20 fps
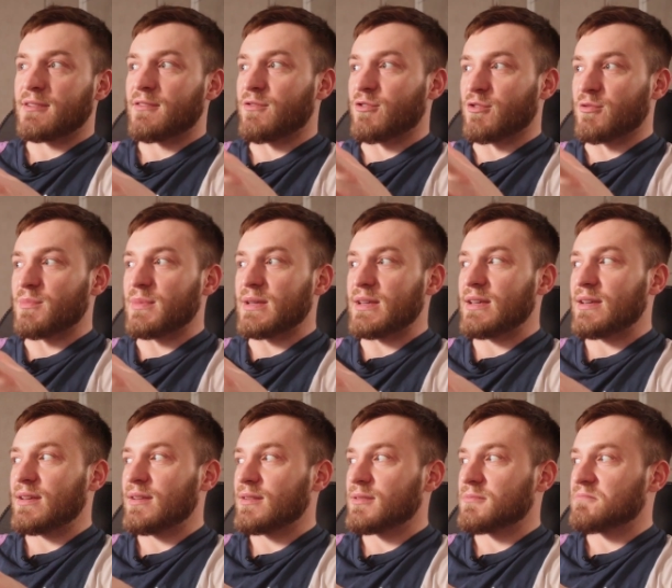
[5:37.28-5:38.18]
for
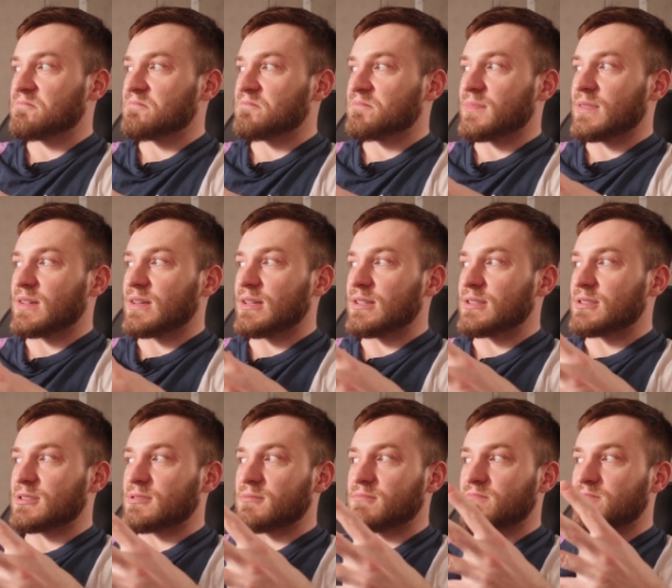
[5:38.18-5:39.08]
me,
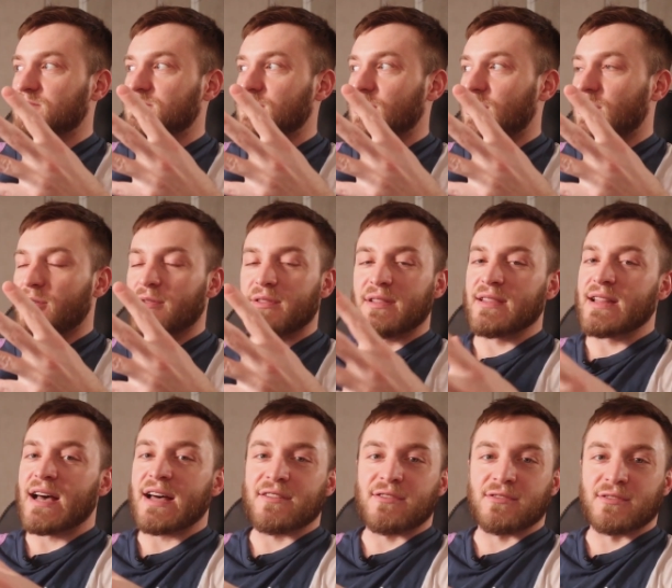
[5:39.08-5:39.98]
it's on
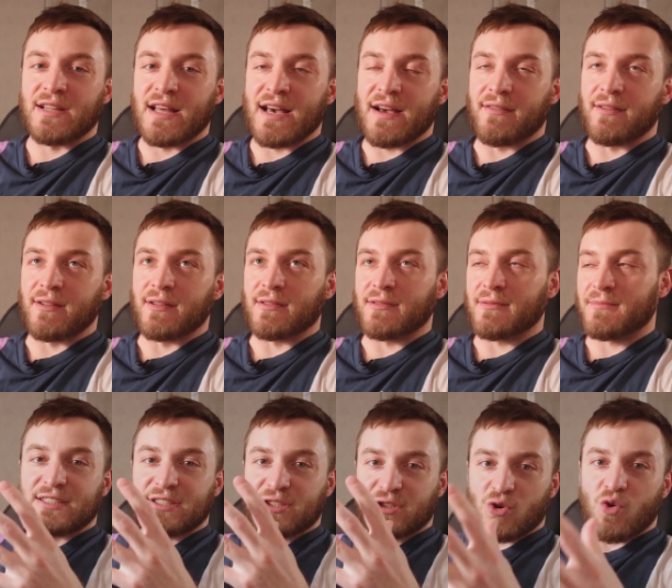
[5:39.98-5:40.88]
another level.
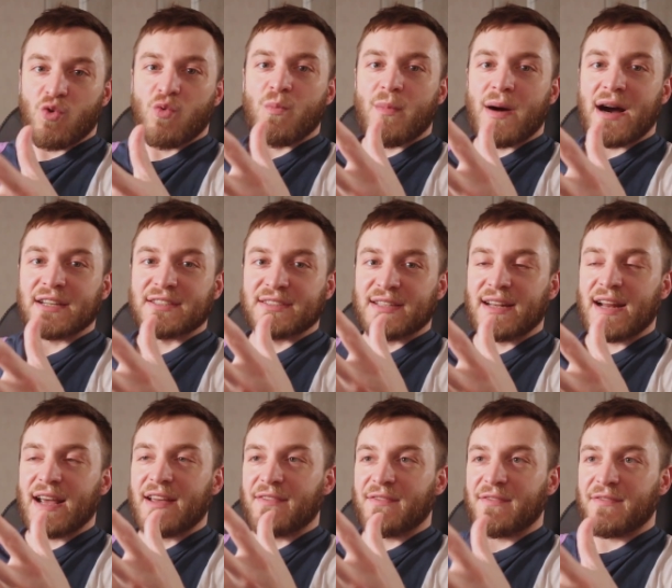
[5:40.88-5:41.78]
So much
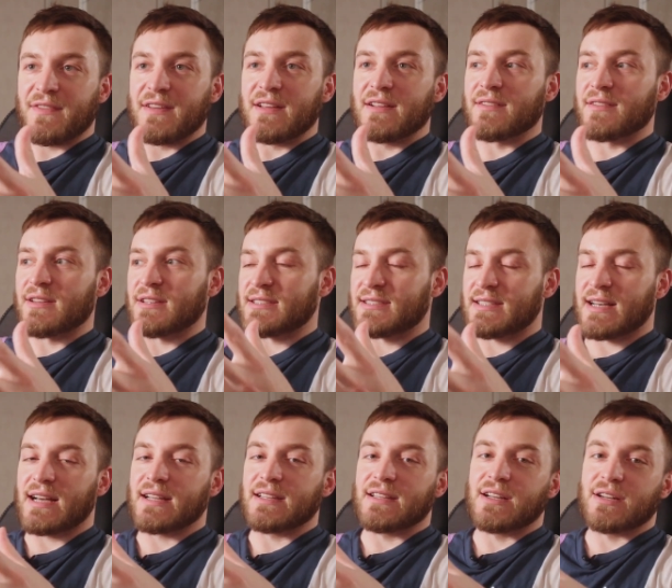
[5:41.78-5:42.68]
that I feel the
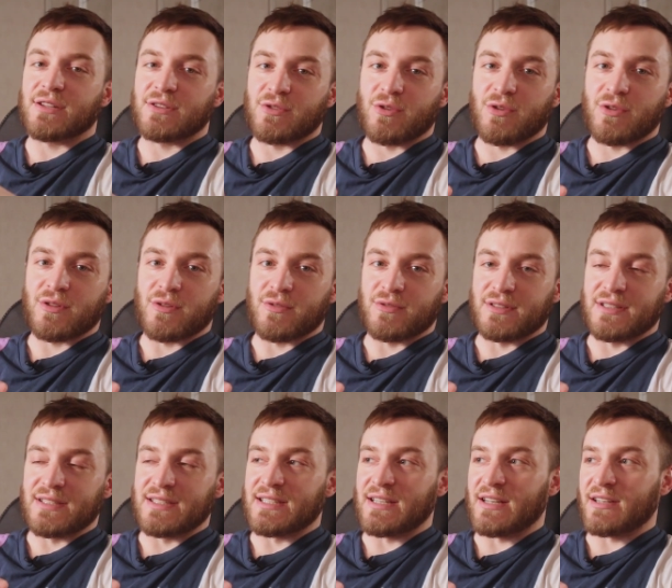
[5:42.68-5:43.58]
side deltoid on
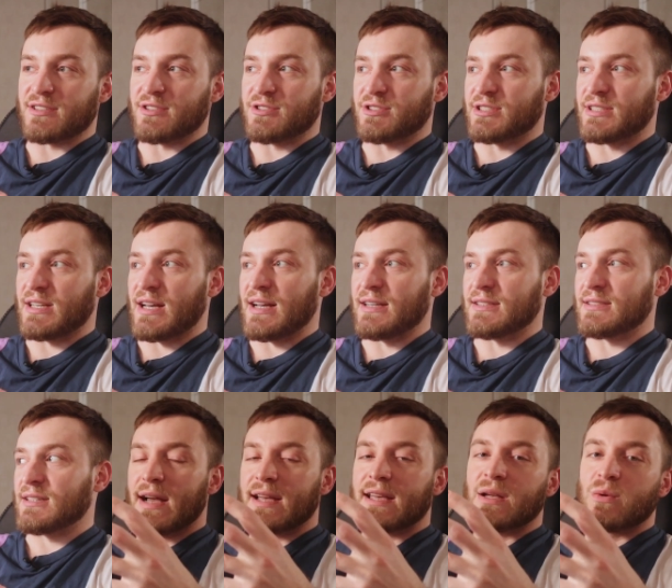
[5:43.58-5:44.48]
this
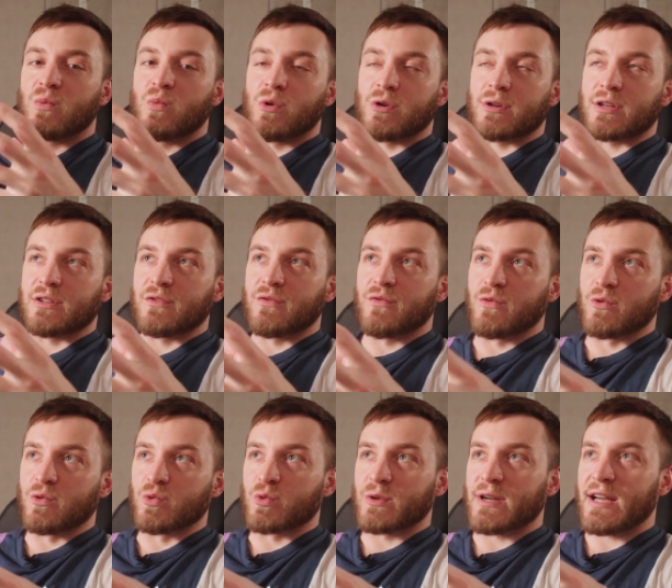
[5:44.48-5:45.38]
exercise. I can work in
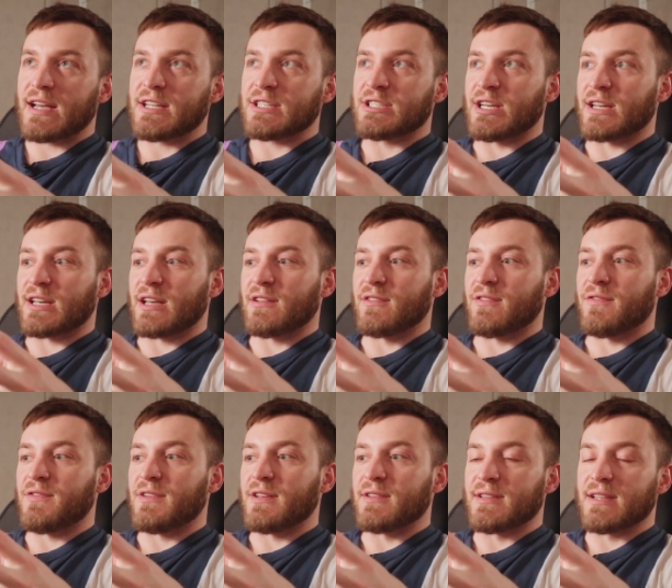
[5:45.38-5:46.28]
full range, I can
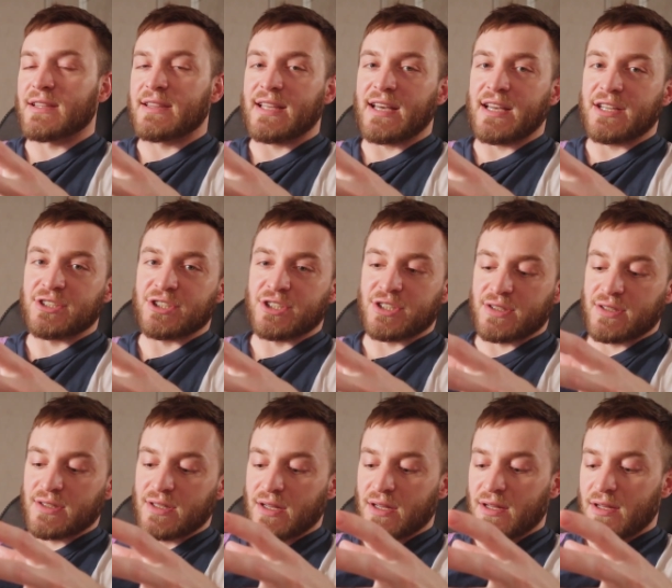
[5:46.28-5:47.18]
feel the
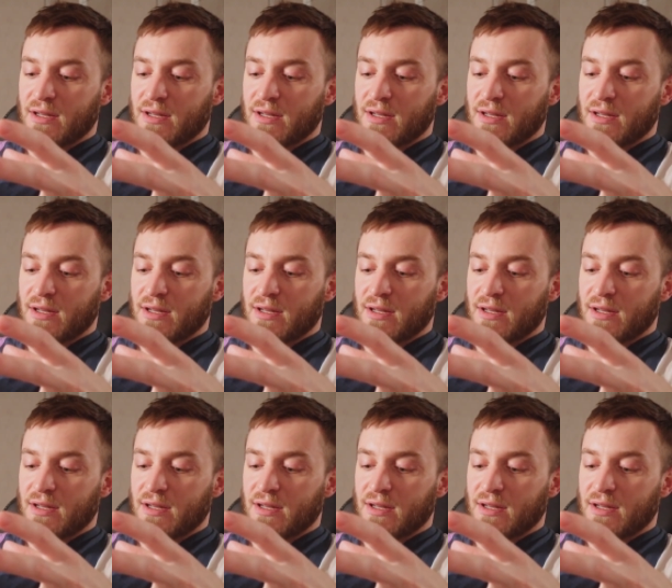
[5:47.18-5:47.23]
tension